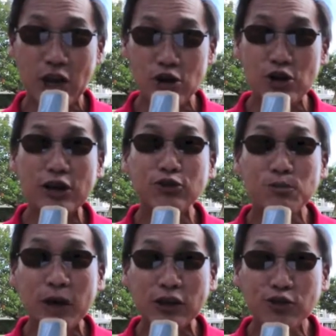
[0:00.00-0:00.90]
You need to
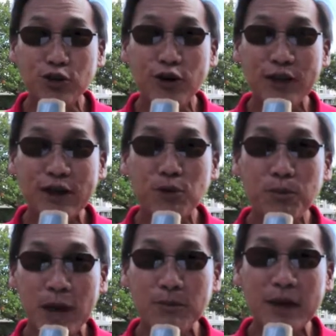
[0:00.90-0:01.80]
make sure that your
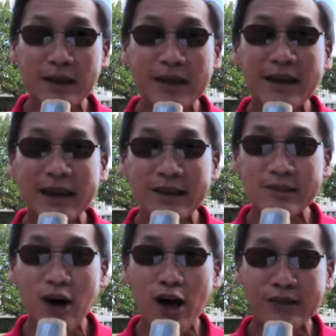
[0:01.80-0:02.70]
payment
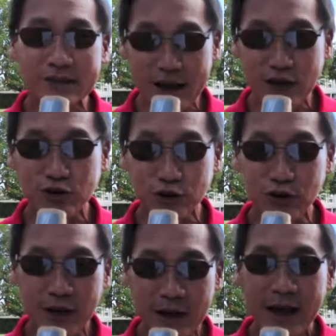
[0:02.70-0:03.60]
is on
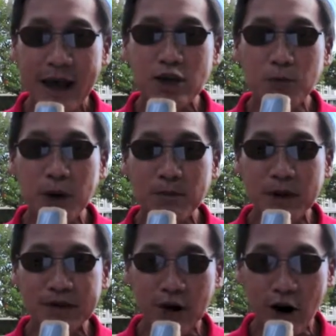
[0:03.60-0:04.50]
schedule and your
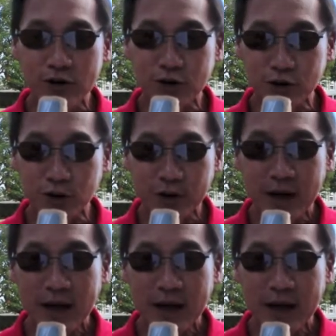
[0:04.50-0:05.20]
payments are due.